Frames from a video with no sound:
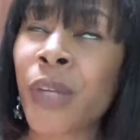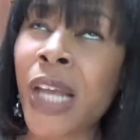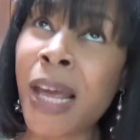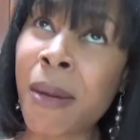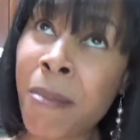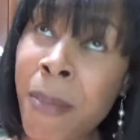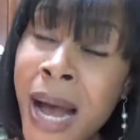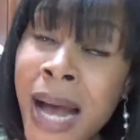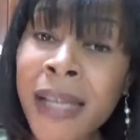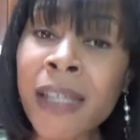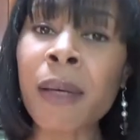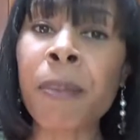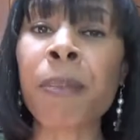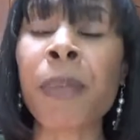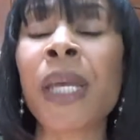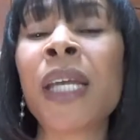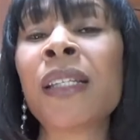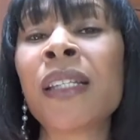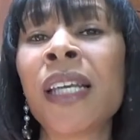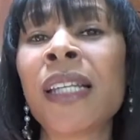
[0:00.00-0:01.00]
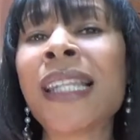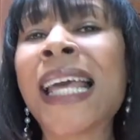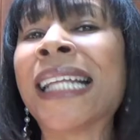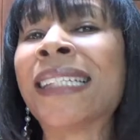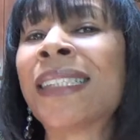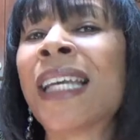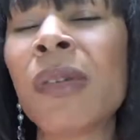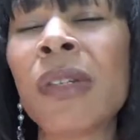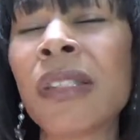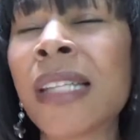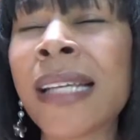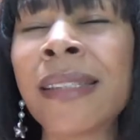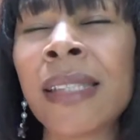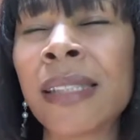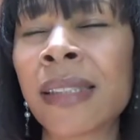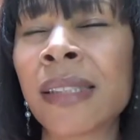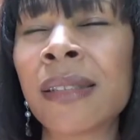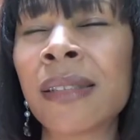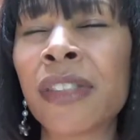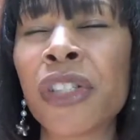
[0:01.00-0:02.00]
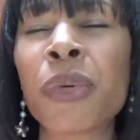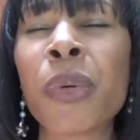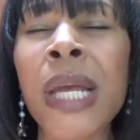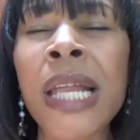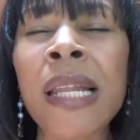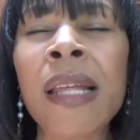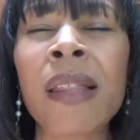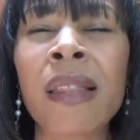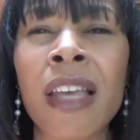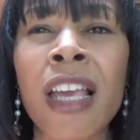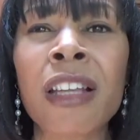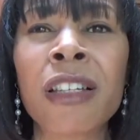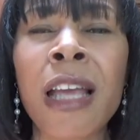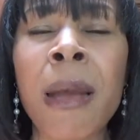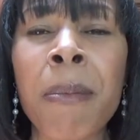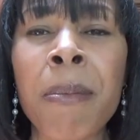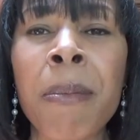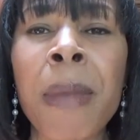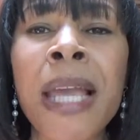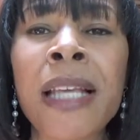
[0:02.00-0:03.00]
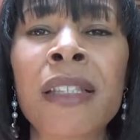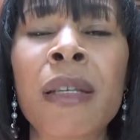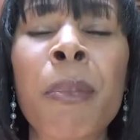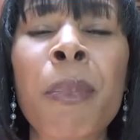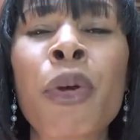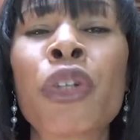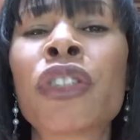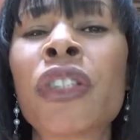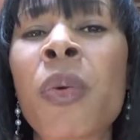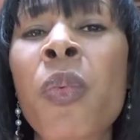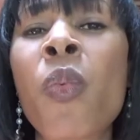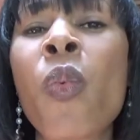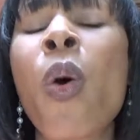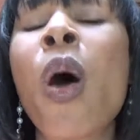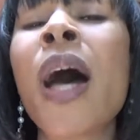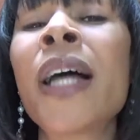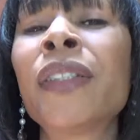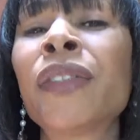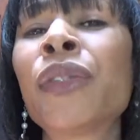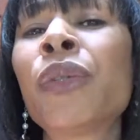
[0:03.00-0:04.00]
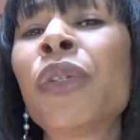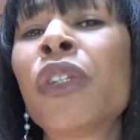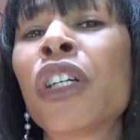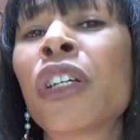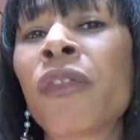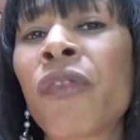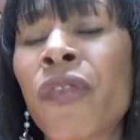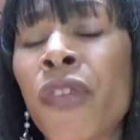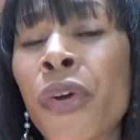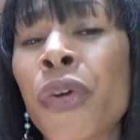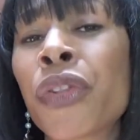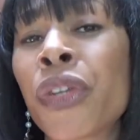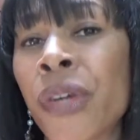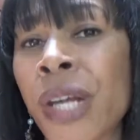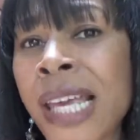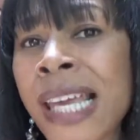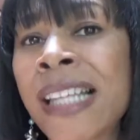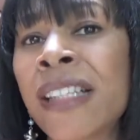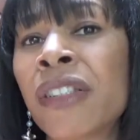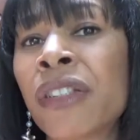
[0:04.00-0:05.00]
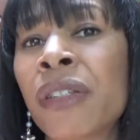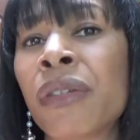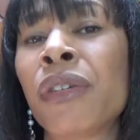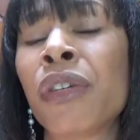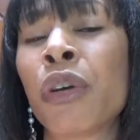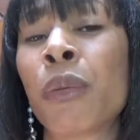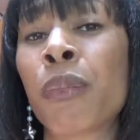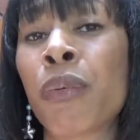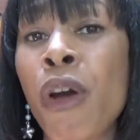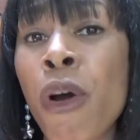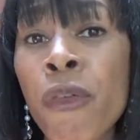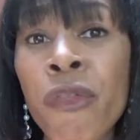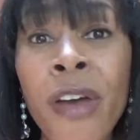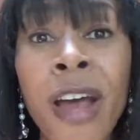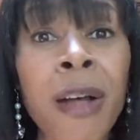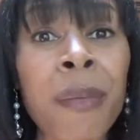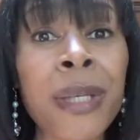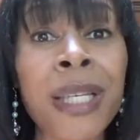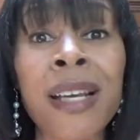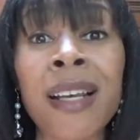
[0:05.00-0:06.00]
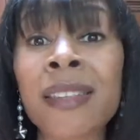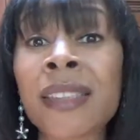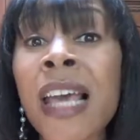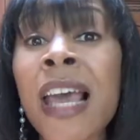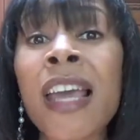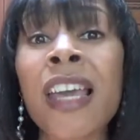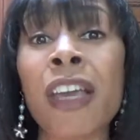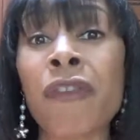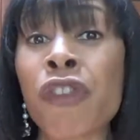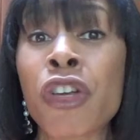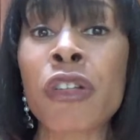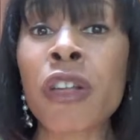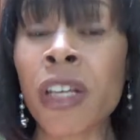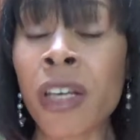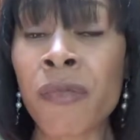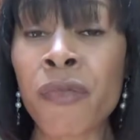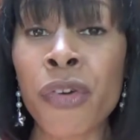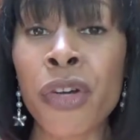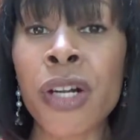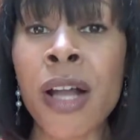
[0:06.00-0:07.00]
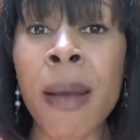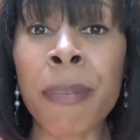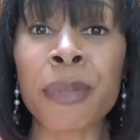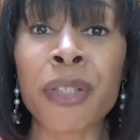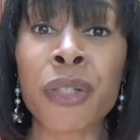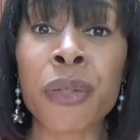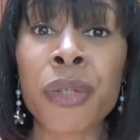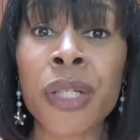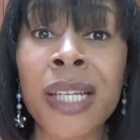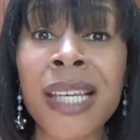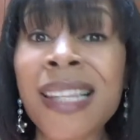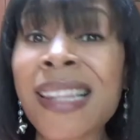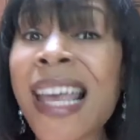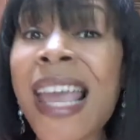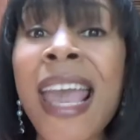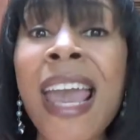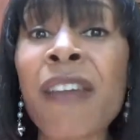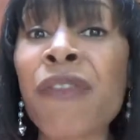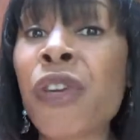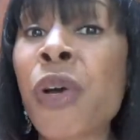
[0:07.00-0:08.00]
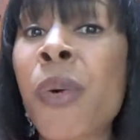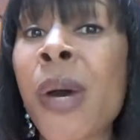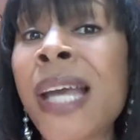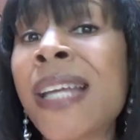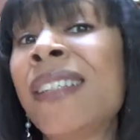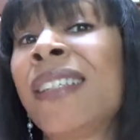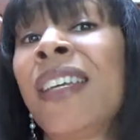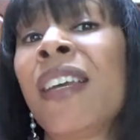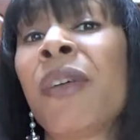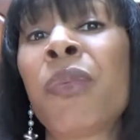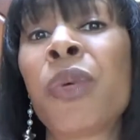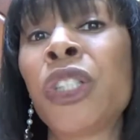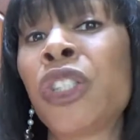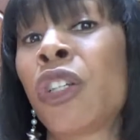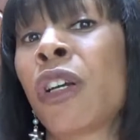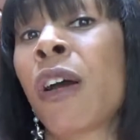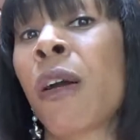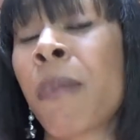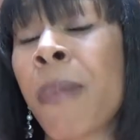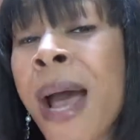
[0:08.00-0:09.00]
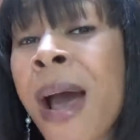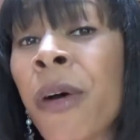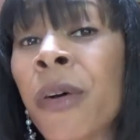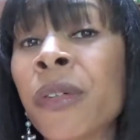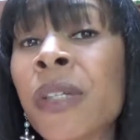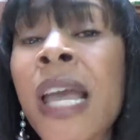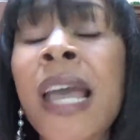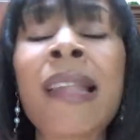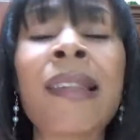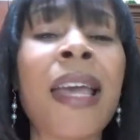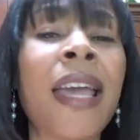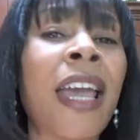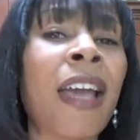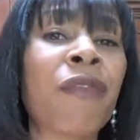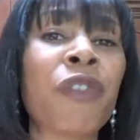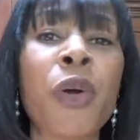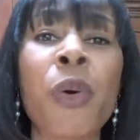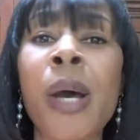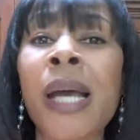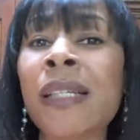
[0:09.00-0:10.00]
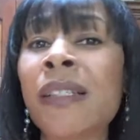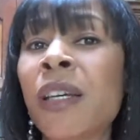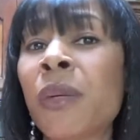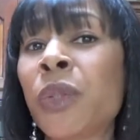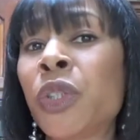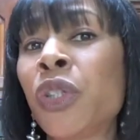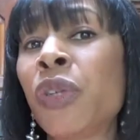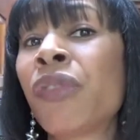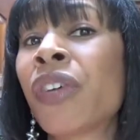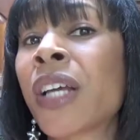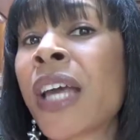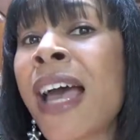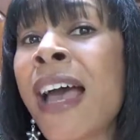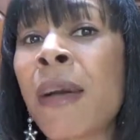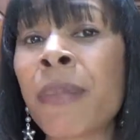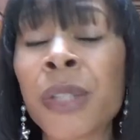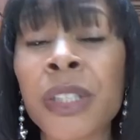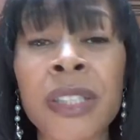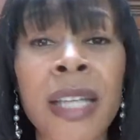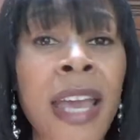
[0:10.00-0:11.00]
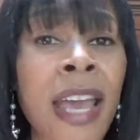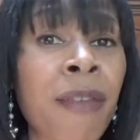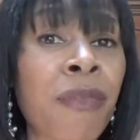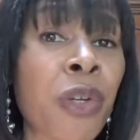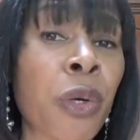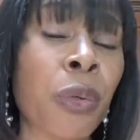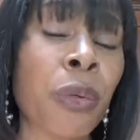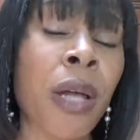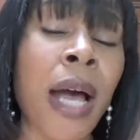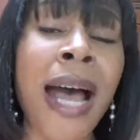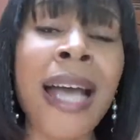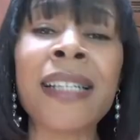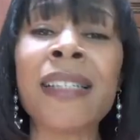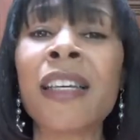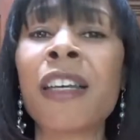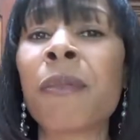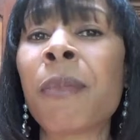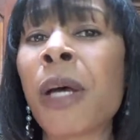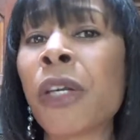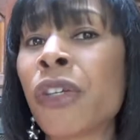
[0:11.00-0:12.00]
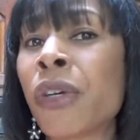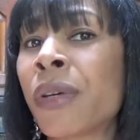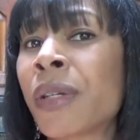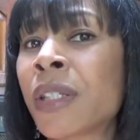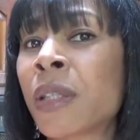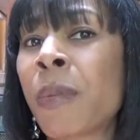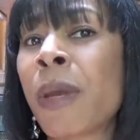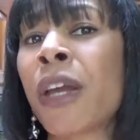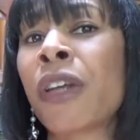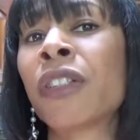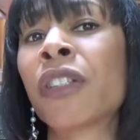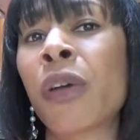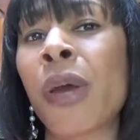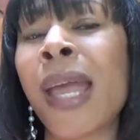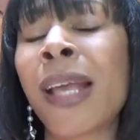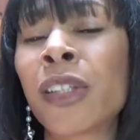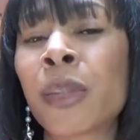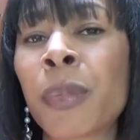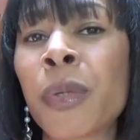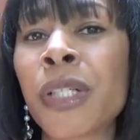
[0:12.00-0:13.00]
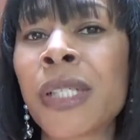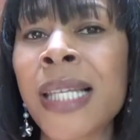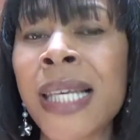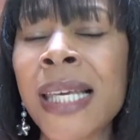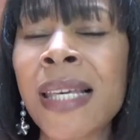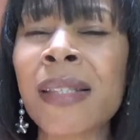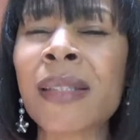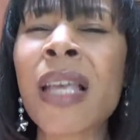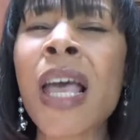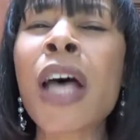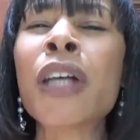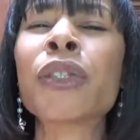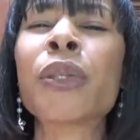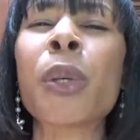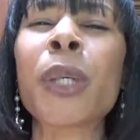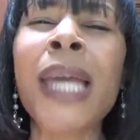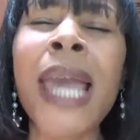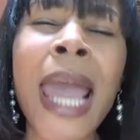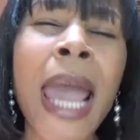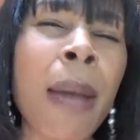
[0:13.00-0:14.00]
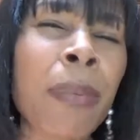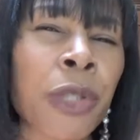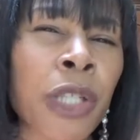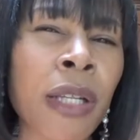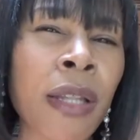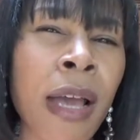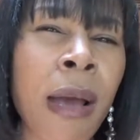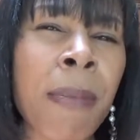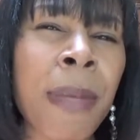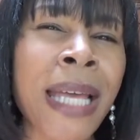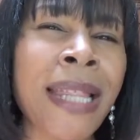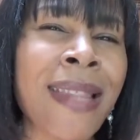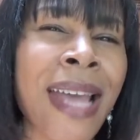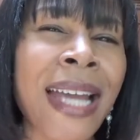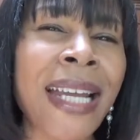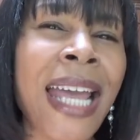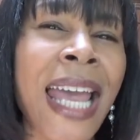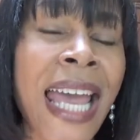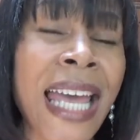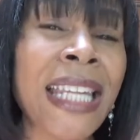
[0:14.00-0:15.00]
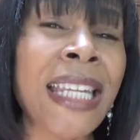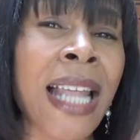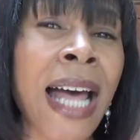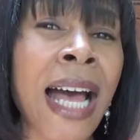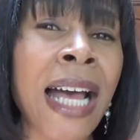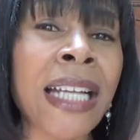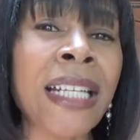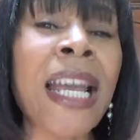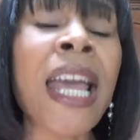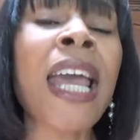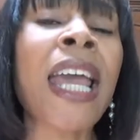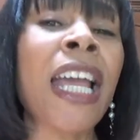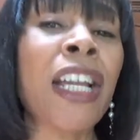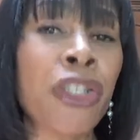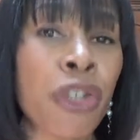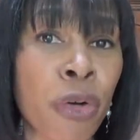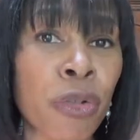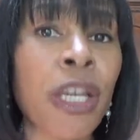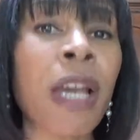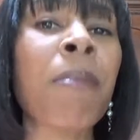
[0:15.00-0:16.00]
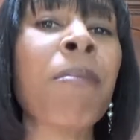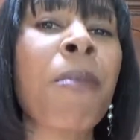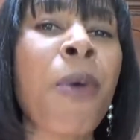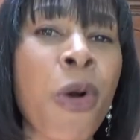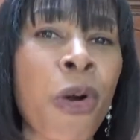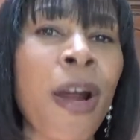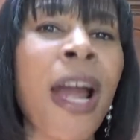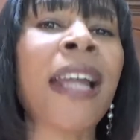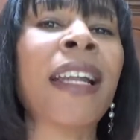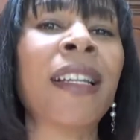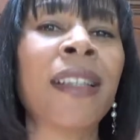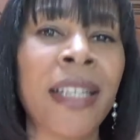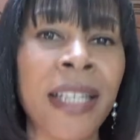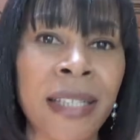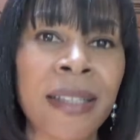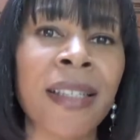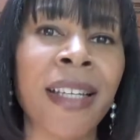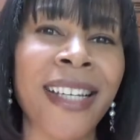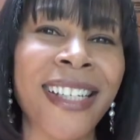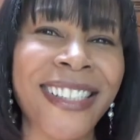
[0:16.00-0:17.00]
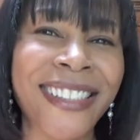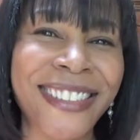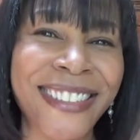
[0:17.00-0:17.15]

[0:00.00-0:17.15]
In my opinion, that doesn't do anything that makes a person want to look further into your profile, because if you're looking for an opportunity, they have no idea what you're about. They have no idea what you've accomplished. They have no idea about your experience or expertise. So capture them in that headline and you'll get more out of LinkedIn.